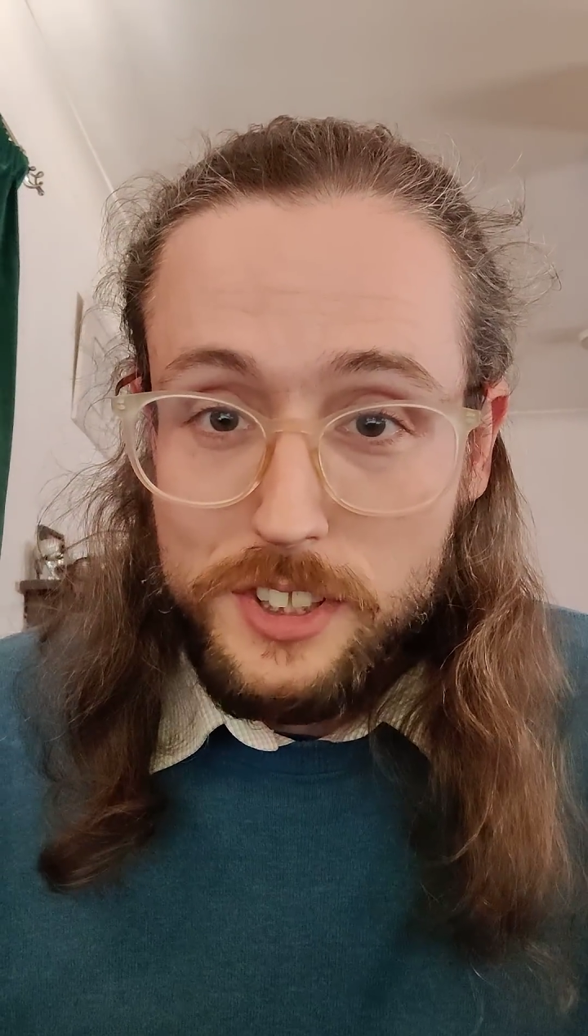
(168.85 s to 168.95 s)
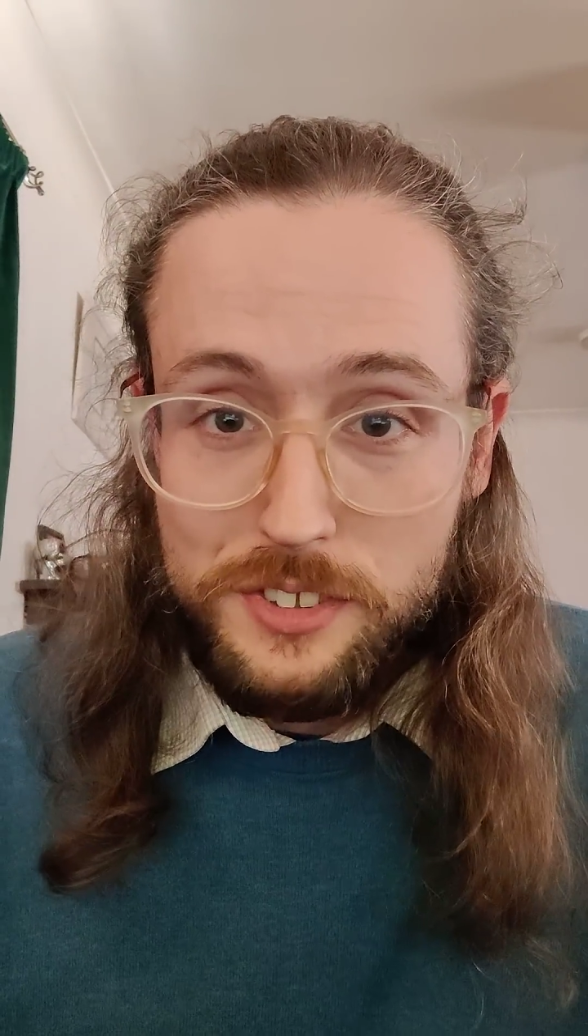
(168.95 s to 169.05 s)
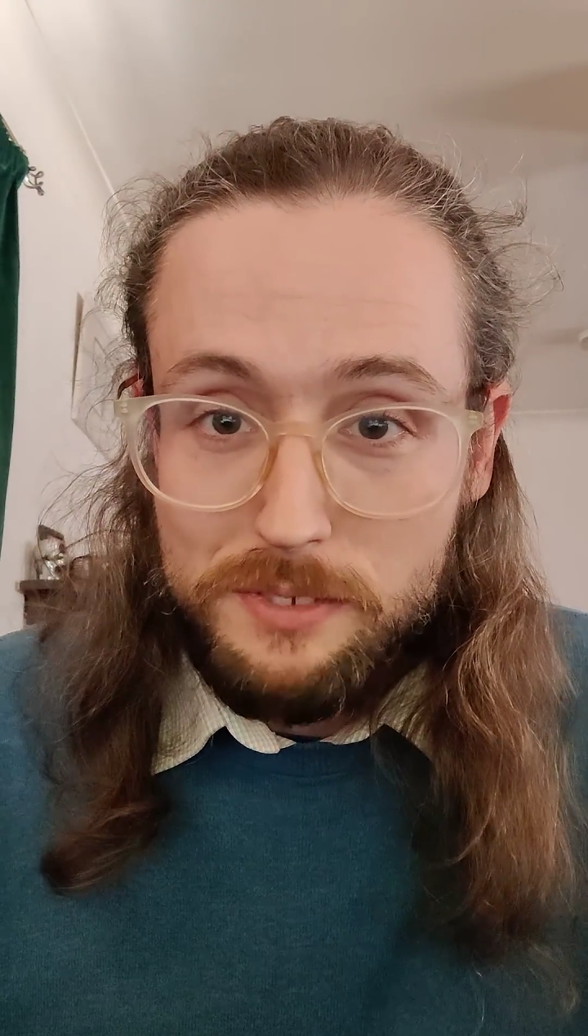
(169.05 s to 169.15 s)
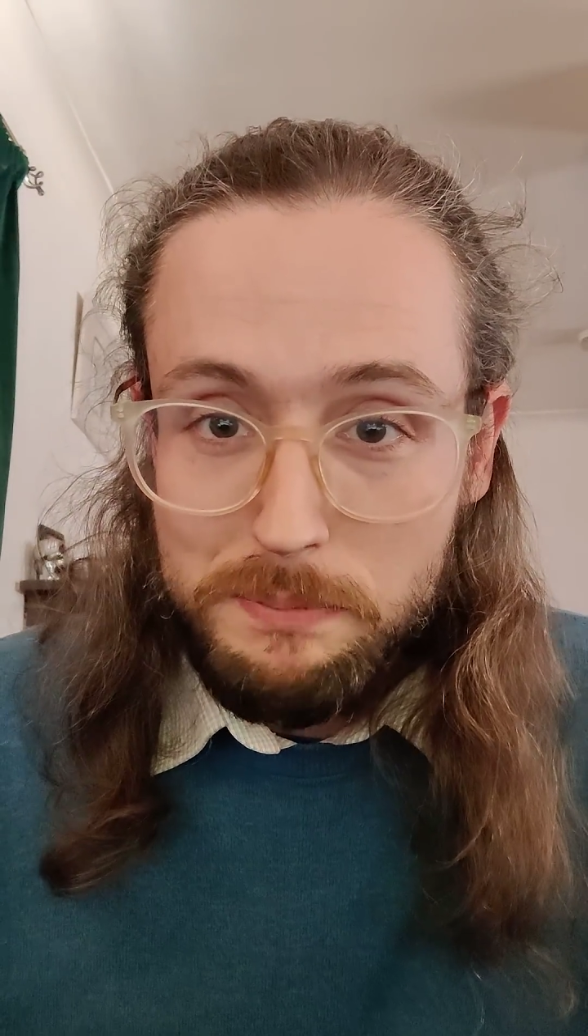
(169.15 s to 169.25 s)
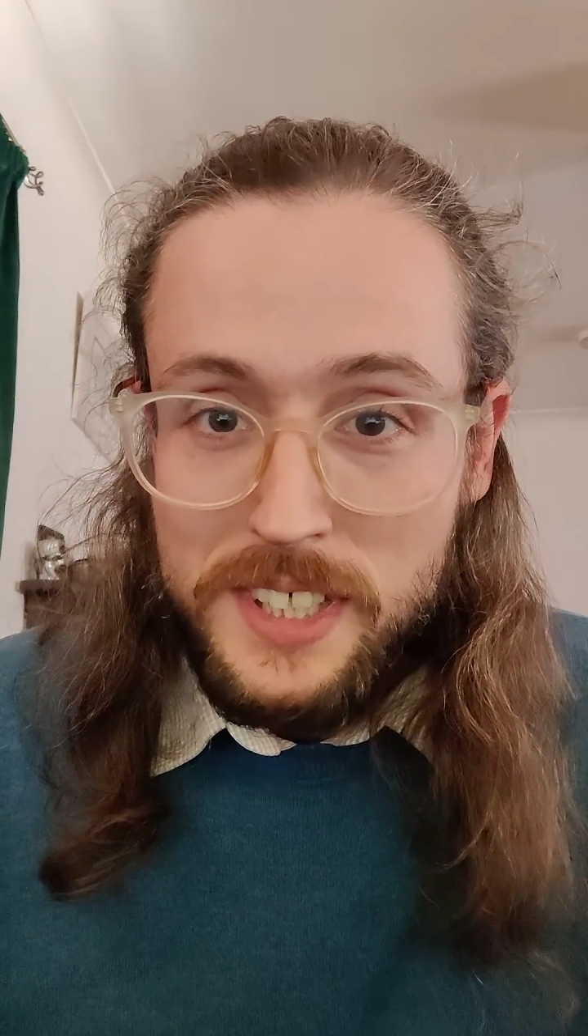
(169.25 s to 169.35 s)

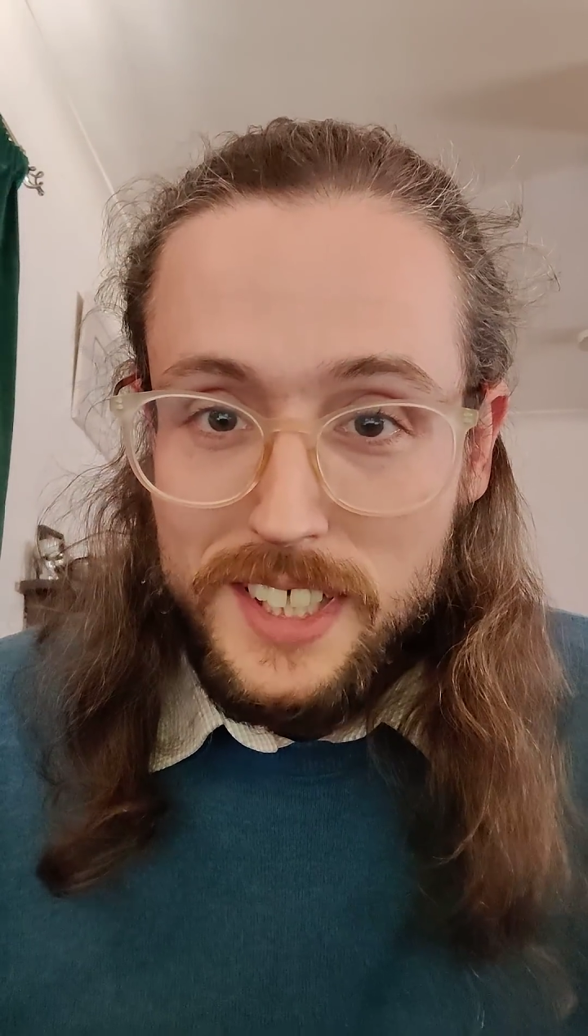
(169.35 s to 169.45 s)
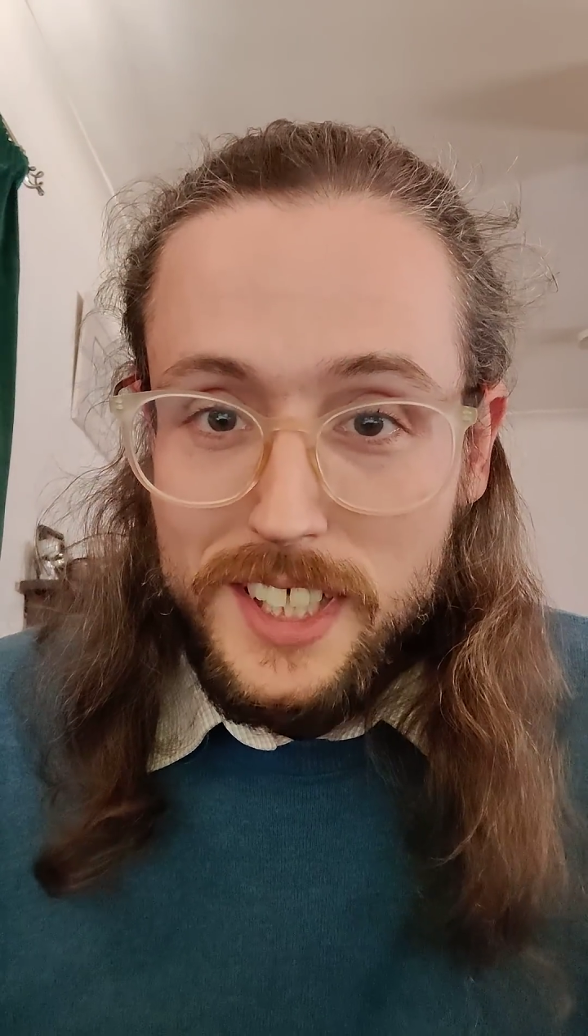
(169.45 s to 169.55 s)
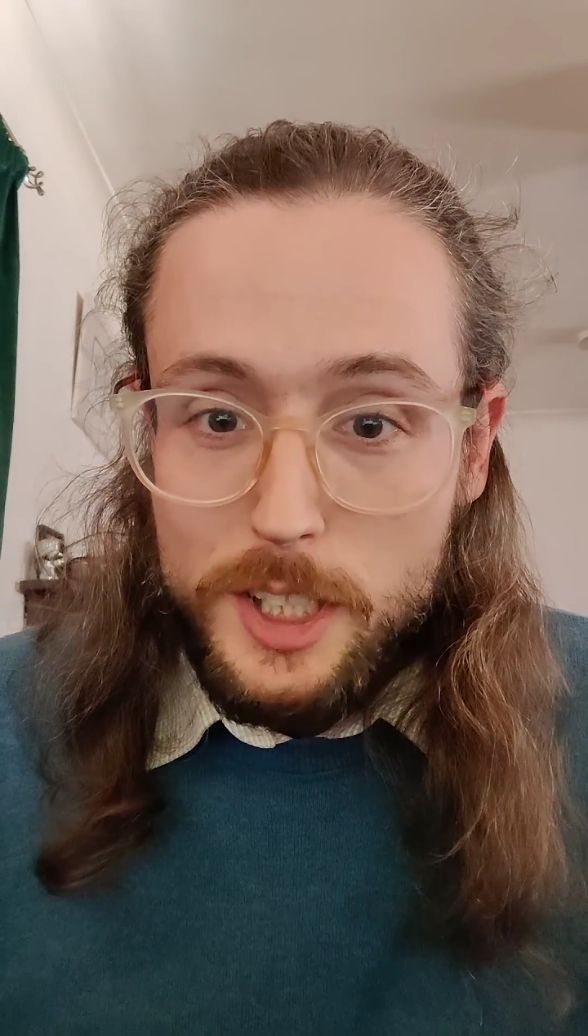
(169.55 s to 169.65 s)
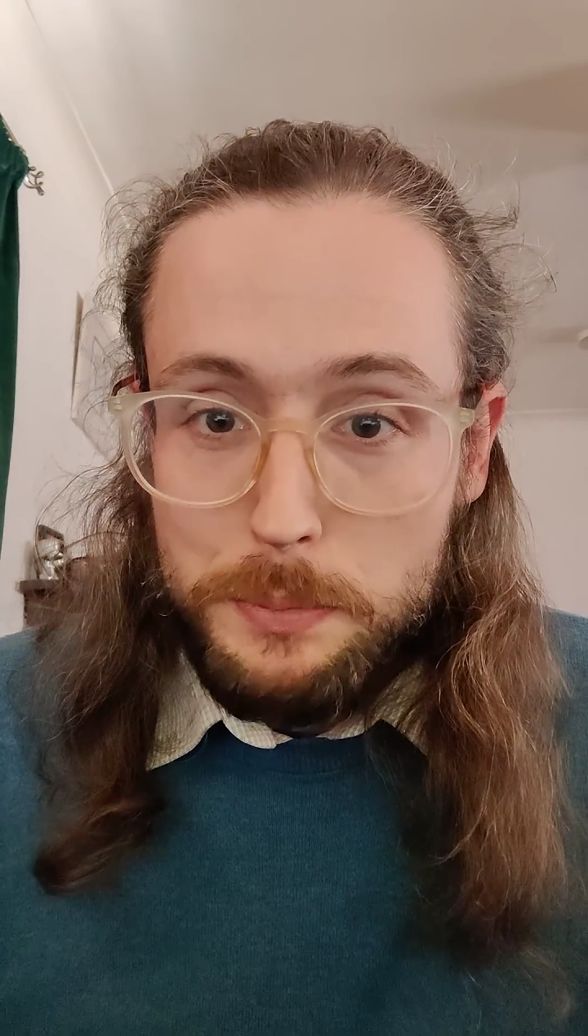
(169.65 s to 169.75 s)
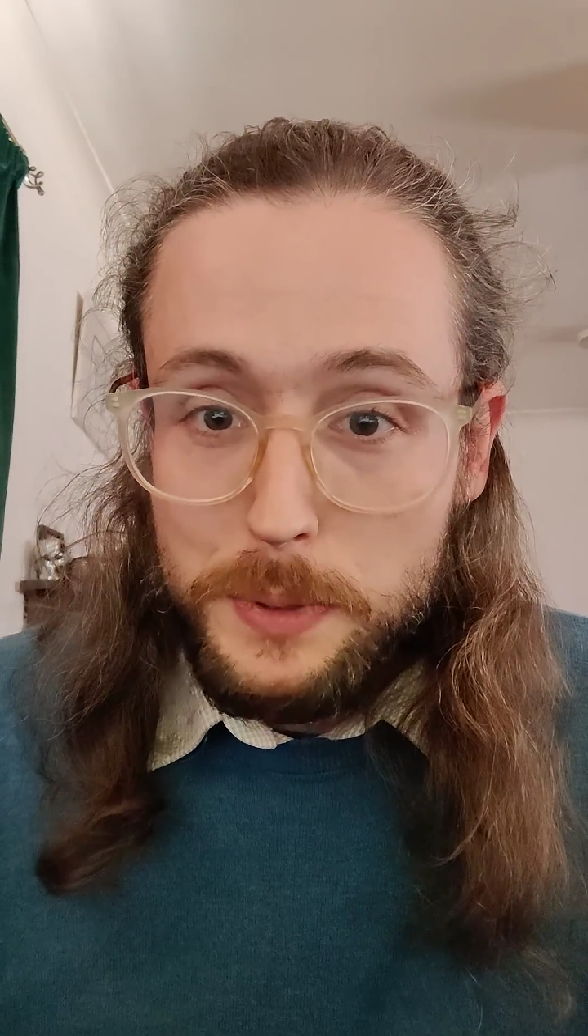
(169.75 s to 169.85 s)
It'd
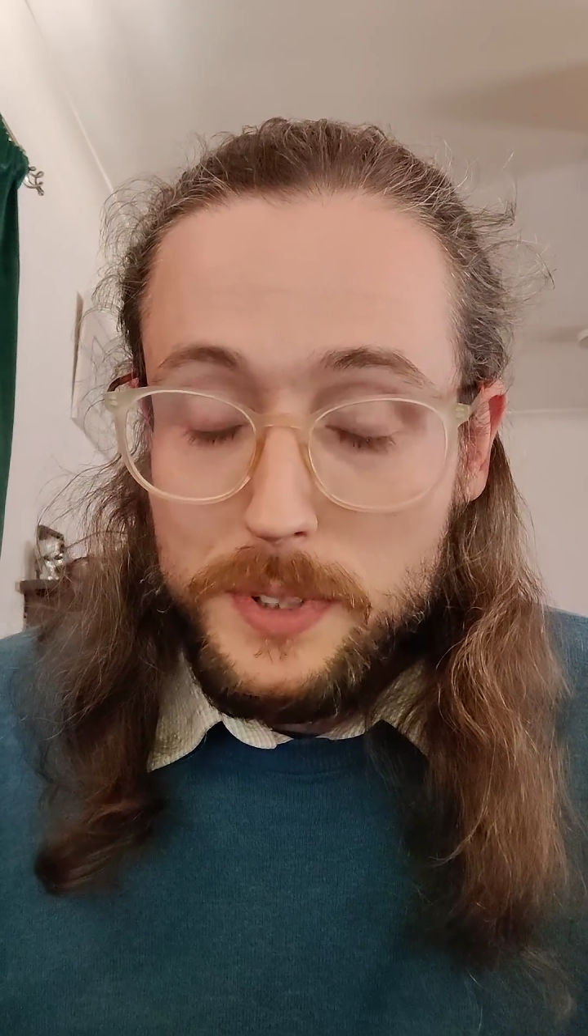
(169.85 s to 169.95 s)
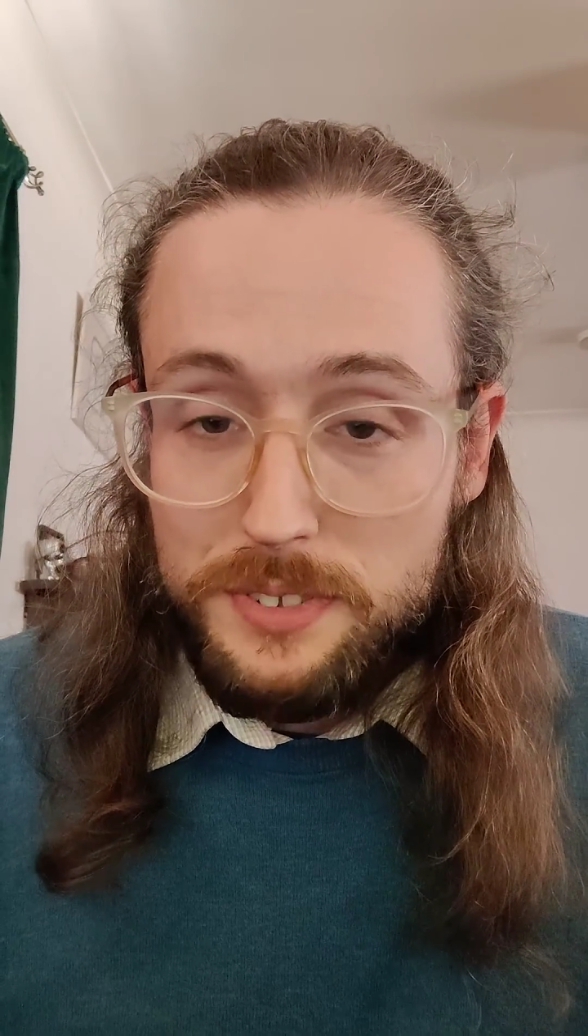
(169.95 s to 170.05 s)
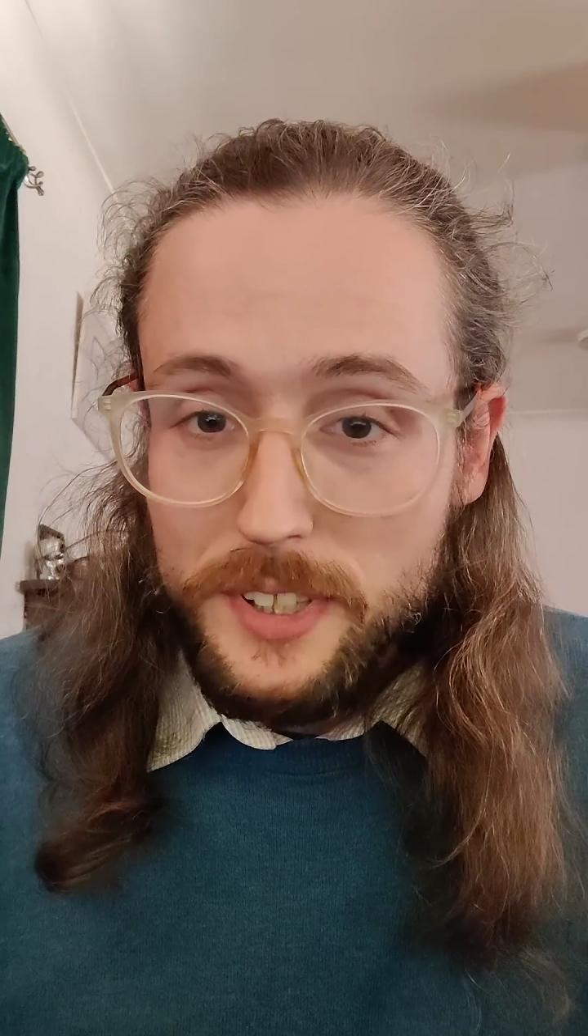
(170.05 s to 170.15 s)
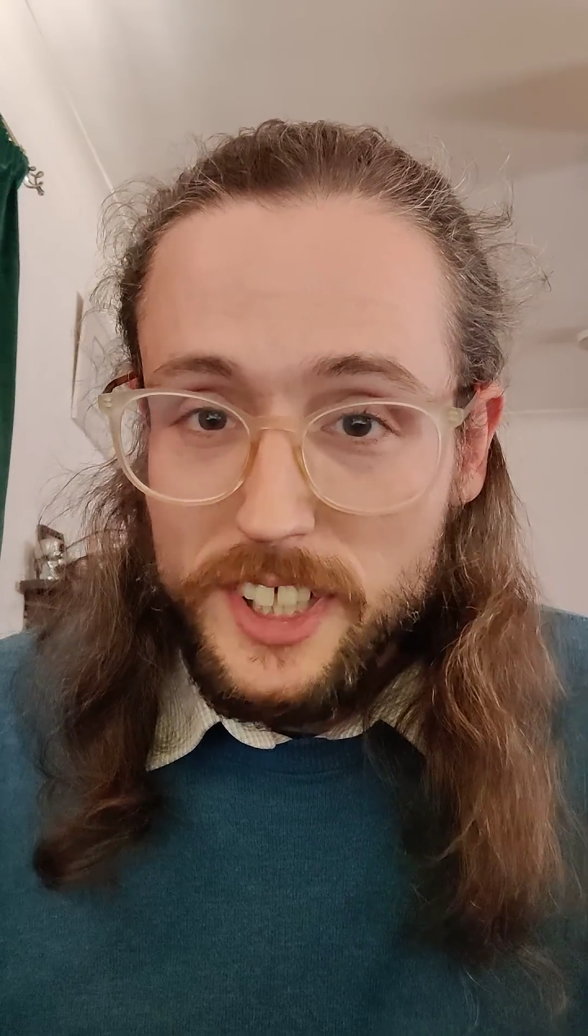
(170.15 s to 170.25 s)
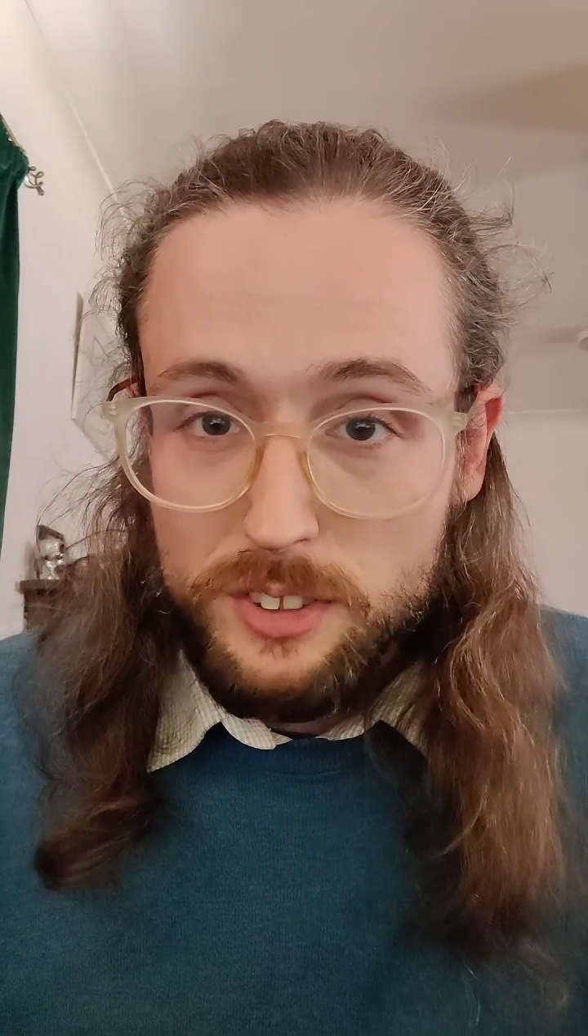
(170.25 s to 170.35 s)
be good if